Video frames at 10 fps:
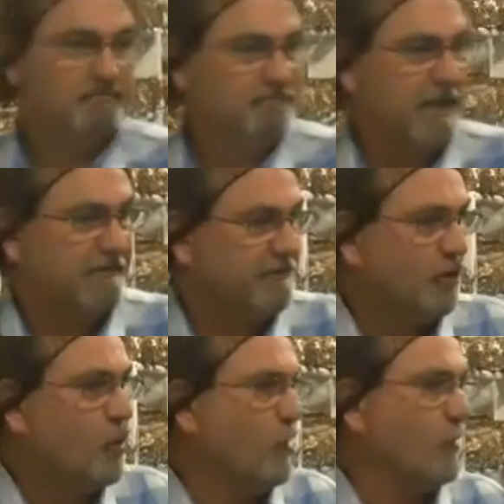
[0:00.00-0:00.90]
the
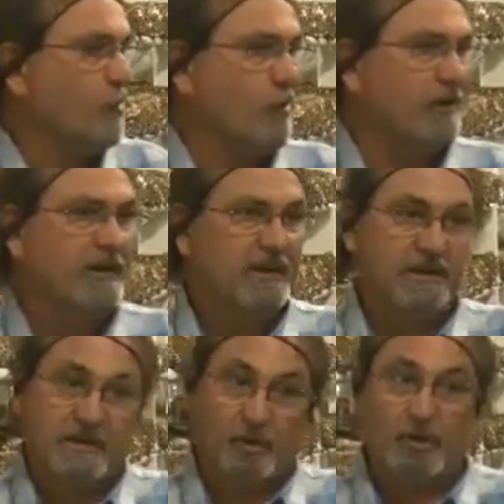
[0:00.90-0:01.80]
floor or
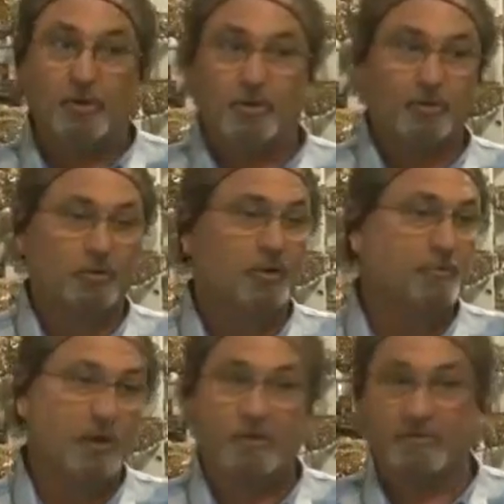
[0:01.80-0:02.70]
near a cool
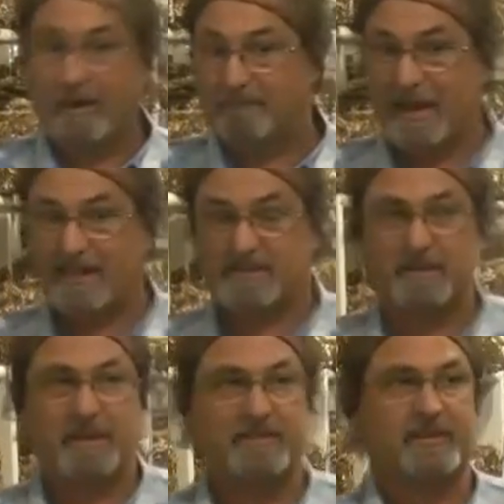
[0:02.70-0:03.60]
room or a
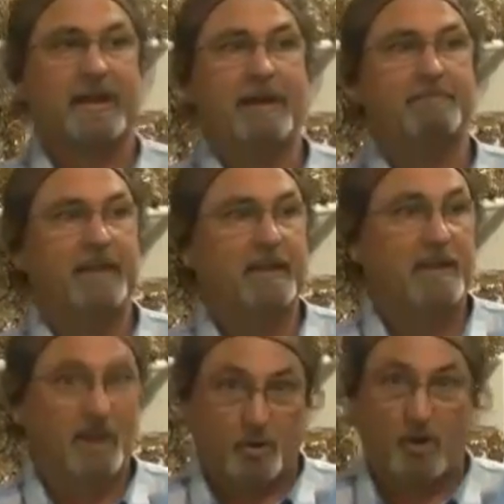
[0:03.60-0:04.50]
basement, a
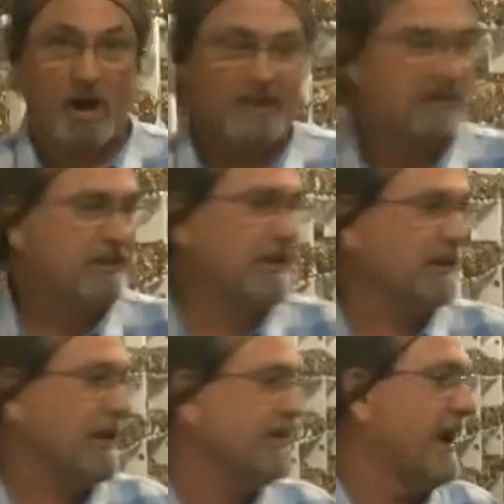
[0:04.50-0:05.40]
garage,
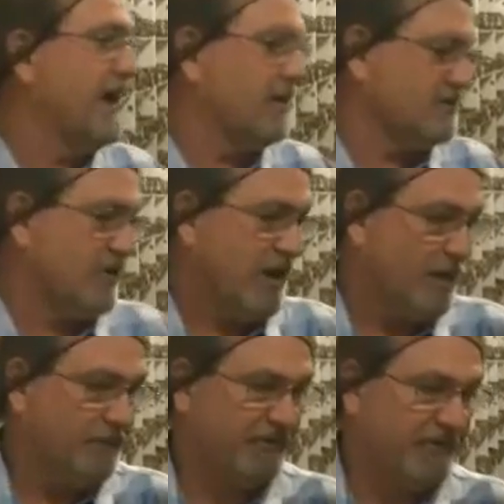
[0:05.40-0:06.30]
anything like that also
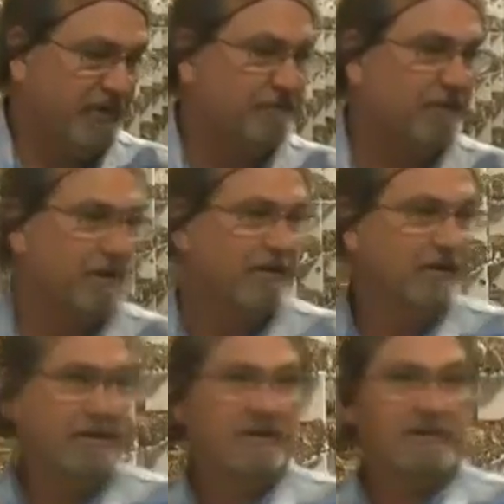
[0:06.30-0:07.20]
helps to keep
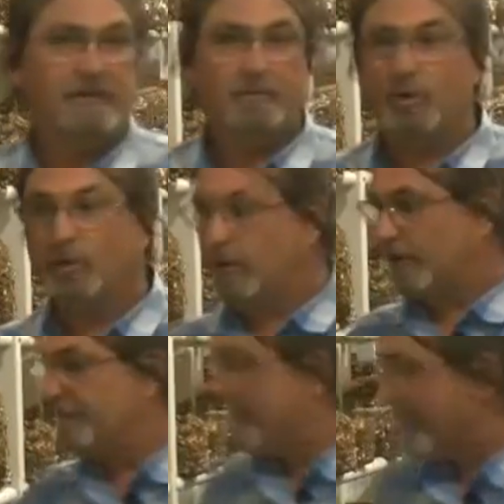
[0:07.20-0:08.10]
them cooler.